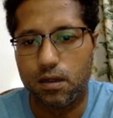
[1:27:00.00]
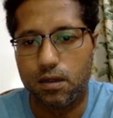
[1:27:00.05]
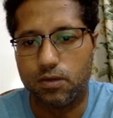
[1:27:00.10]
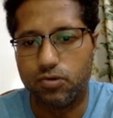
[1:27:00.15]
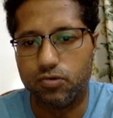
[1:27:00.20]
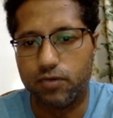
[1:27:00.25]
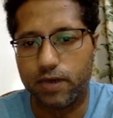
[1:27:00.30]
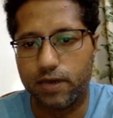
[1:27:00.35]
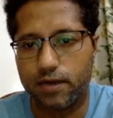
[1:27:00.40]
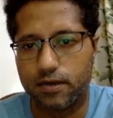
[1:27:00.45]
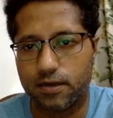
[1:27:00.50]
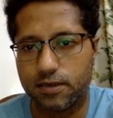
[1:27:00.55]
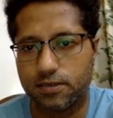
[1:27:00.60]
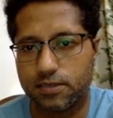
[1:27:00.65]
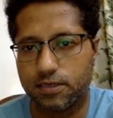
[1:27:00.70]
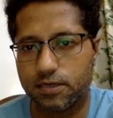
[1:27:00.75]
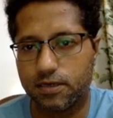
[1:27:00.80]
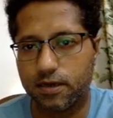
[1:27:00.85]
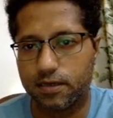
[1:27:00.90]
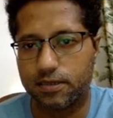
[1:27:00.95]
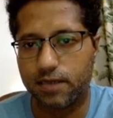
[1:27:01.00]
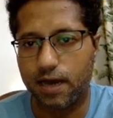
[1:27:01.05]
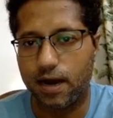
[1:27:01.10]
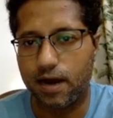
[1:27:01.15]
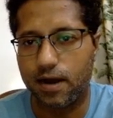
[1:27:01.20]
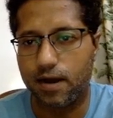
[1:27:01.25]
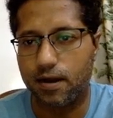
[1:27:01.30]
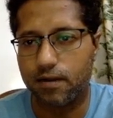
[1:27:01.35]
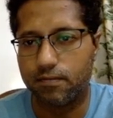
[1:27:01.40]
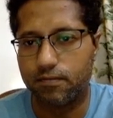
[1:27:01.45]
you can consider the
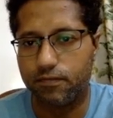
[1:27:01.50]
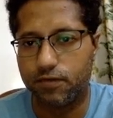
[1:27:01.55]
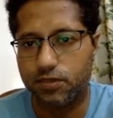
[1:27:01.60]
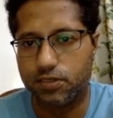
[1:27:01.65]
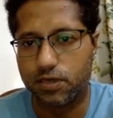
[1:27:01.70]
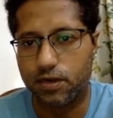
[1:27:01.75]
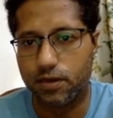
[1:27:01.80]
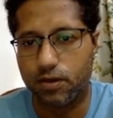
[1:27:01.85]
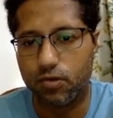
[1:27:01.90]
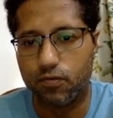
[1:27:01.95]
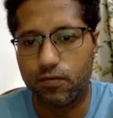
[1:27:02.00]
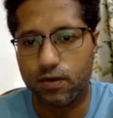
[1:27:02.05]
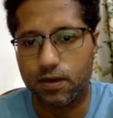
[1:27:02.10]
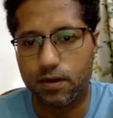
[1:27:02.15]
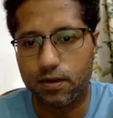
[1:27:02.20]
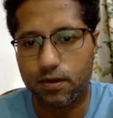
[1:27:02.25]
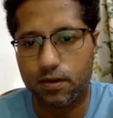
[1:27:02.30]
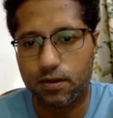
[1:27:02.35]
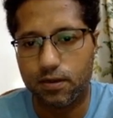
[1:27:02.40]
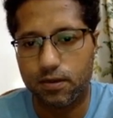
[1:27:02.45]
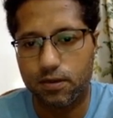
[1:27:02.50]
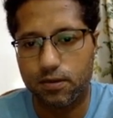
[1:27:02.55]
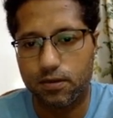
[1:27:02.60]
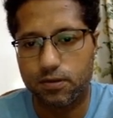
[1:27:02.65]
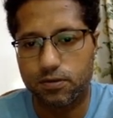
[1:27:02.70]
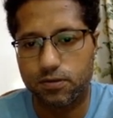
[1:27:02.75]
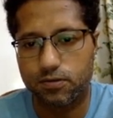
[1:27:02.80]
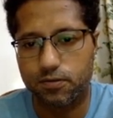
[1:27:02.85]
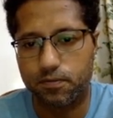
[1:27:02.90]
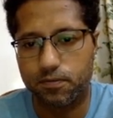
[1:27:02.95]
arm which are equal,
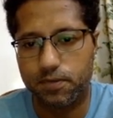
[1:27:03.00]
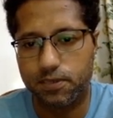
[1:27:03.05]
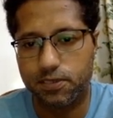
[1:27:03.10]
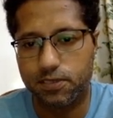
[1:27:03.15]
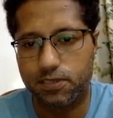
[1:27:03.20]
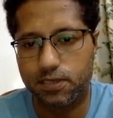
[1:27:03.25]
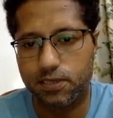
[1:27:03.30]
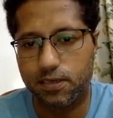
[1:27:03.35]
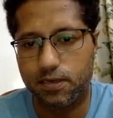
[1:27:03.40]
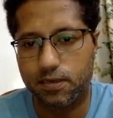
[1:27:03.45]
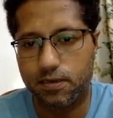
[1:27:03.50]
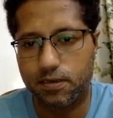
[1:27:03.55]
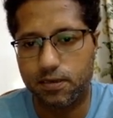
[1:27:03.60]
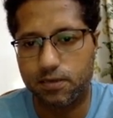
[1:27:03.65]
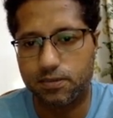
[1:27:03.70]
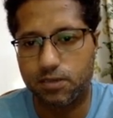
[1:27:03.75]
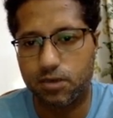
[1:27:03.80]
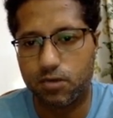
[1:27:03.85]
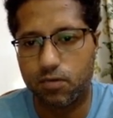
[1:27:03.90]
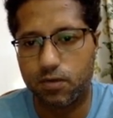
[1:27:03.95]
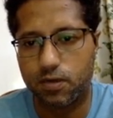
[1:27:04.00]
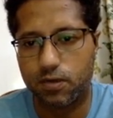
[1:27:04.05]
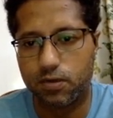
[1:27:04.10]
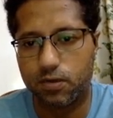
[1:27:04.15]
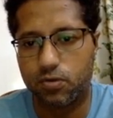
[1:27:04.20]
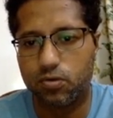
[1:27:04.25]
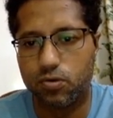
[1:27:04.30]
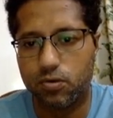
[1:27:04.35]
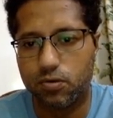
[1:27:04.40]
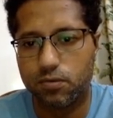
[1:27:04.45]
so BC is equal
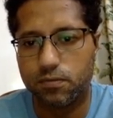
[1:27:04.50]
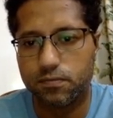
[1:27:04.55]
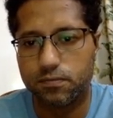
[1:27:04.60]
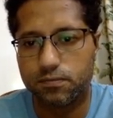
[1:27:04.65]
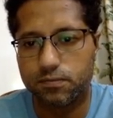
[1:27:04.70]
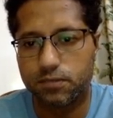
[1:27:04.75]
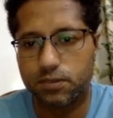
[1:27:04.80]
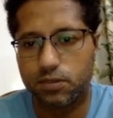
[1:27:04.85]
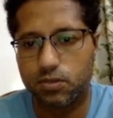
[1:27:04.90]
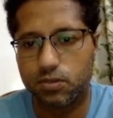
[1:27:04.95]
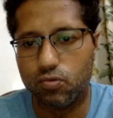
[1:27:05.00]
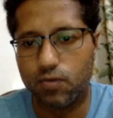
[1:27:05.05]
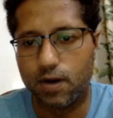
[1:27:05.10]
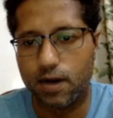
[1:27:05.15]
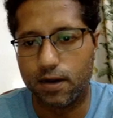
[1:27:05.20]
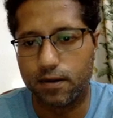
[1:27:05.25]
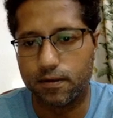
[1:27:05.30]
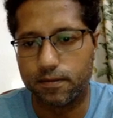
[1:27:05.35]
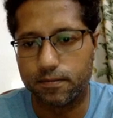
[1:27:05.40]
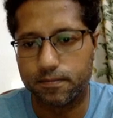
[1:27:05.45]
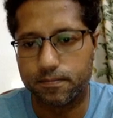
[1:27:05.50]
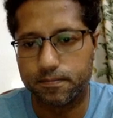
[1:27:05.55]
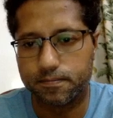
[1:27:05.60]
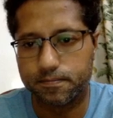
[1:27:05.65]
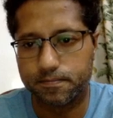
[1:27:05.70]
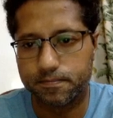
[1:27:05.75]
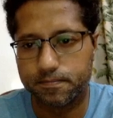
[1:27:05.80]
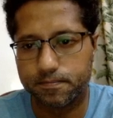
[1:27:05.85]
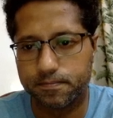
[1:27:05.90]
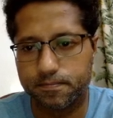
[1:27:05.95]
to QR.
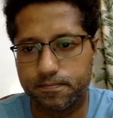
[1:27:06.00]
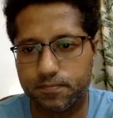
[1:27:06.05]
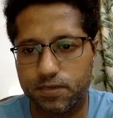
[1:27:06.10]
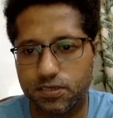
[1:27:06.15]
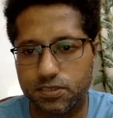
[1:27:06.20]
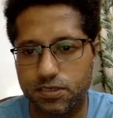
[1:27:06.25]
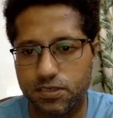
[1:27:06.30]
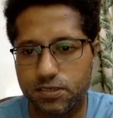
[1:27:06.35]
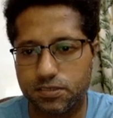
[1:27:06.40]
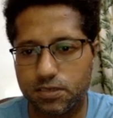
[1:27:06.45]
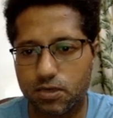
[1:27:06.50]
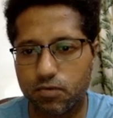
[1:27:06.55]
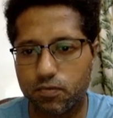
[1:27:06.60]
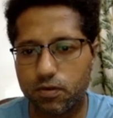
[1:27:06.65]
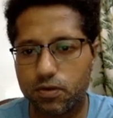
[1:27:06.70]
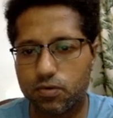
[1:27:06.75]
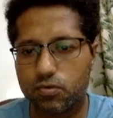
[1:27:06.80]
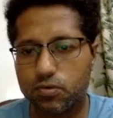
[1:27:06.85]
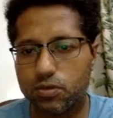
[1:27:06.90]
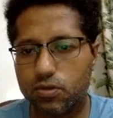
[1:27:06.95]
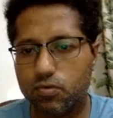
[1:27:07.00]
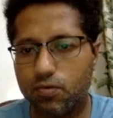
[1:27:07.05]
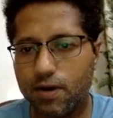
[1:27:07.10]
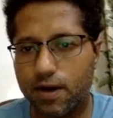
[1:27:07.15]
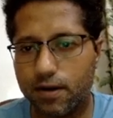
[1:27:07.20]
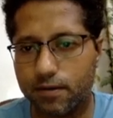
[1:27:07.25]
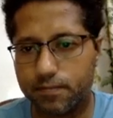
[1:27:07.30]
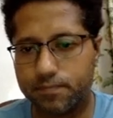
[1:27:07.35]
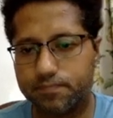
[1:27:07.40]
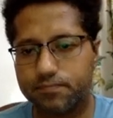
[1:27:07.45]
BC is equal to QR.